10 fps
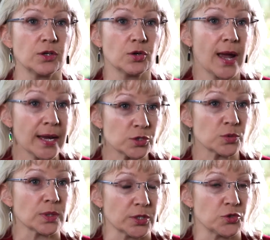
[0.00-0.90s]
your
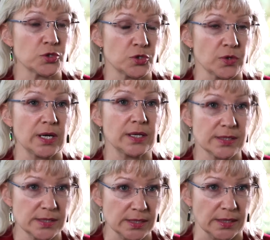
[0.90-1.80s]
actual interest rate
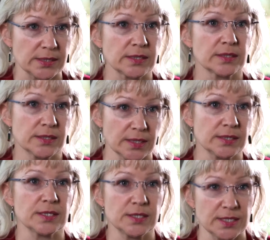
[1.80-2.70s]
is 6
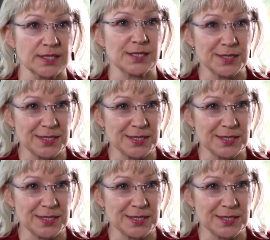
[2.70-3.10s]
and 6 and